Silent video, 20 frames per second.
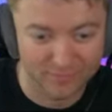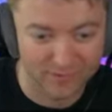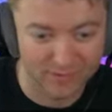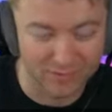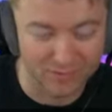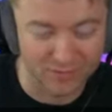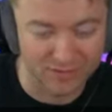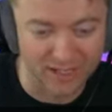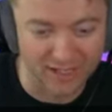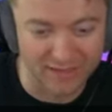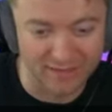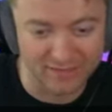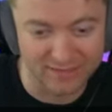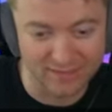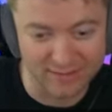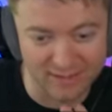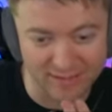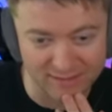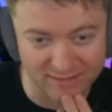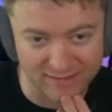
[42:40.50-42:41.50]
there's knight
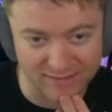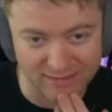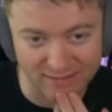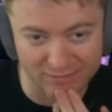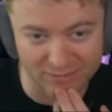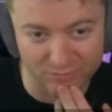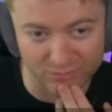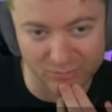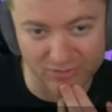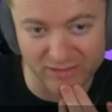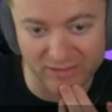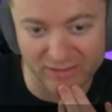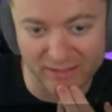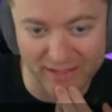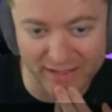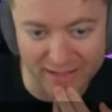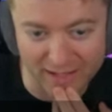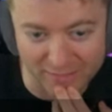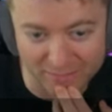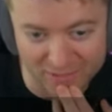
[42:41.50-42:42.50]
takes d3,
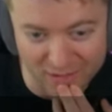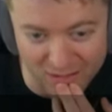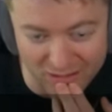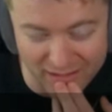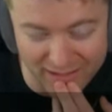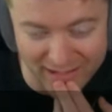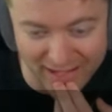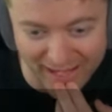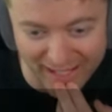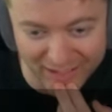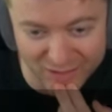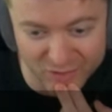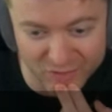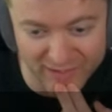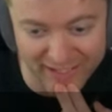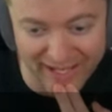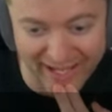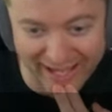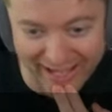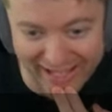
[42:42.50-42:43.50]
and I'm not
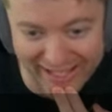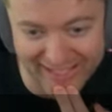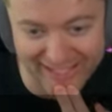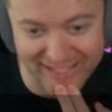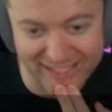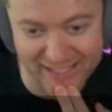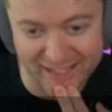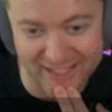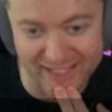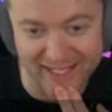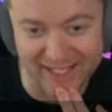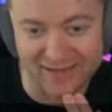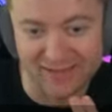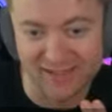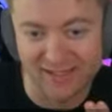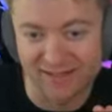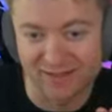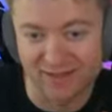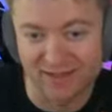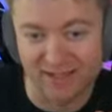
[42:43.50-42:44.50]
actually ahead anything at the
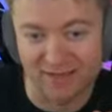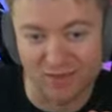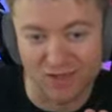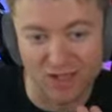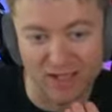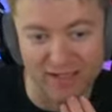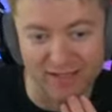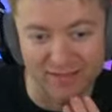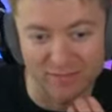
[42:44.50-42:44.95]
end of that line,